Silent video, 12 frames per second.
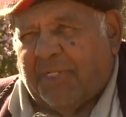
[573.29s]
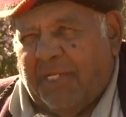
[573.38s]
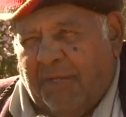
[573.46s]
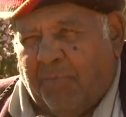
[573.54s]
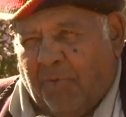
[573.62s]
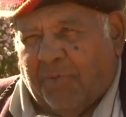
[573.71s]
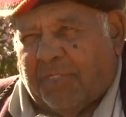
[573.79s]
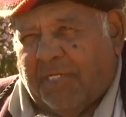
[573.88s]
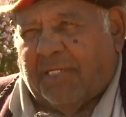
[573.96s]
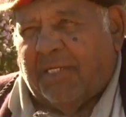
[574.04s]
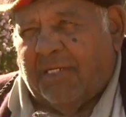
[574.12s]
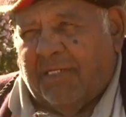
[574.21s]
He brought
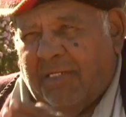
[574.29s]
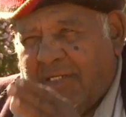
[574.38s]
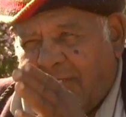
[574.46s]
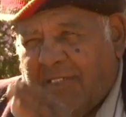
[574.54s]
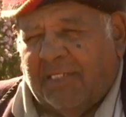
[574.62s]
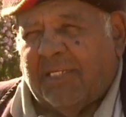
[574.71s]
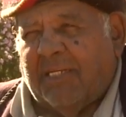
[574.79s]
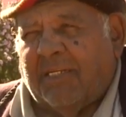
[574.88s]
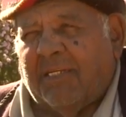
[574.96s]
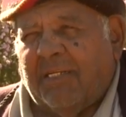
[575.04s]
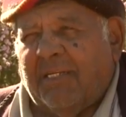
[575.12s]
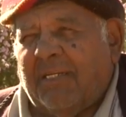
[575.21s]
that, and then
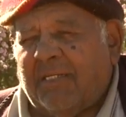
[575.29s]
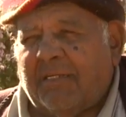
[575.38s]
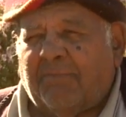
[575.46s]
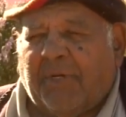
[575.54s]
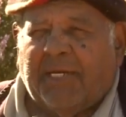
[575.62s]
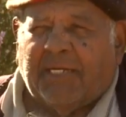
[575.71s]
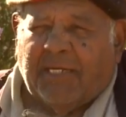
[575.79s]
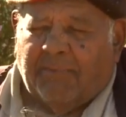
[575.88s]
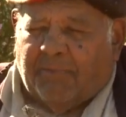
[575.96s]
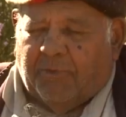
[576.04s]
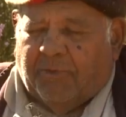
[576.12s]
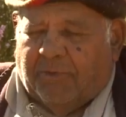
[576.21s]
to break up
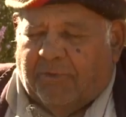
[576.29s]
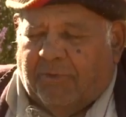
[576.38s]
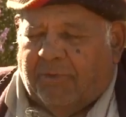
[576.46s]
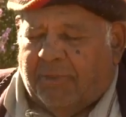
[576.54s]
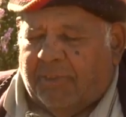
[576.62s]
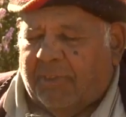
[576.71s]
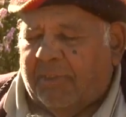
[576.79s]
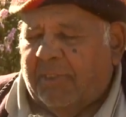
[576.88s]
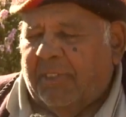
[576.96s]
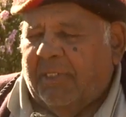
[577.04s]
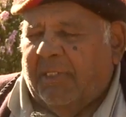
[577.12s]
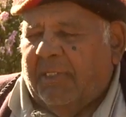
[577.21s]
all
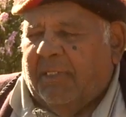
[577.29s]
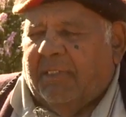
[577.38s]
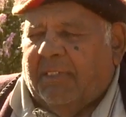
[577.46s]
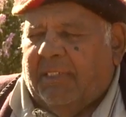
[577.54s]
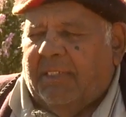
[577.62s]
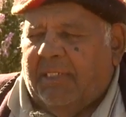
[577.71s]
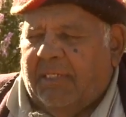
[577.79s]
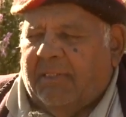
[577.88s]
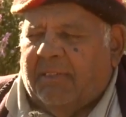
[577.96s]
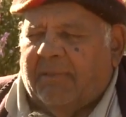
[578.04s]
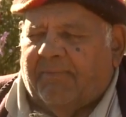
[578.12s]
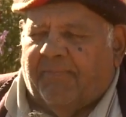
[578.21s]
the